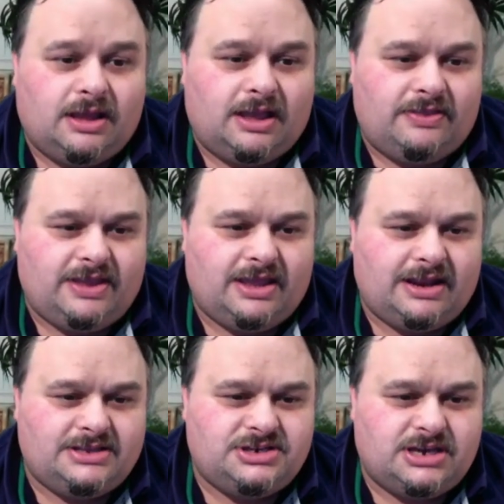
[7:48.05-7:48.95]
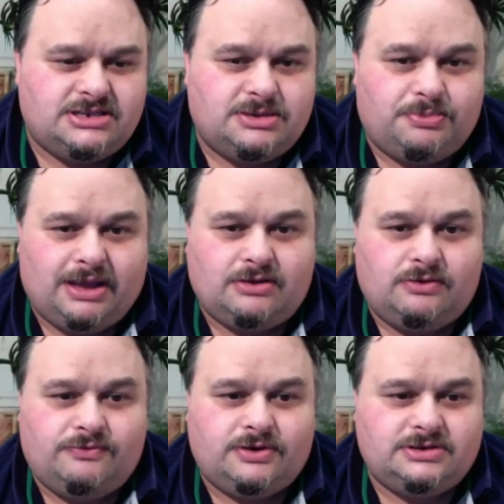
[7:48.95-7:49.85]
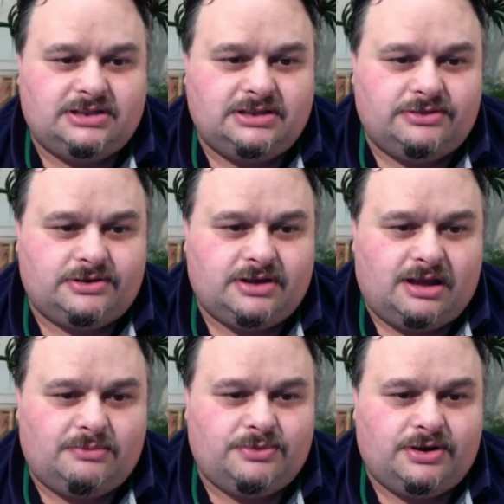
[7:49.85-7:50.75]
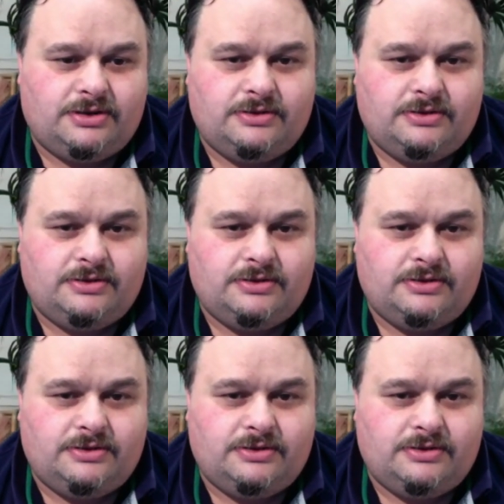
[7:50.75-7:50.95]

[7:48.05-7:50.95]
and then I change it back over to the other camera,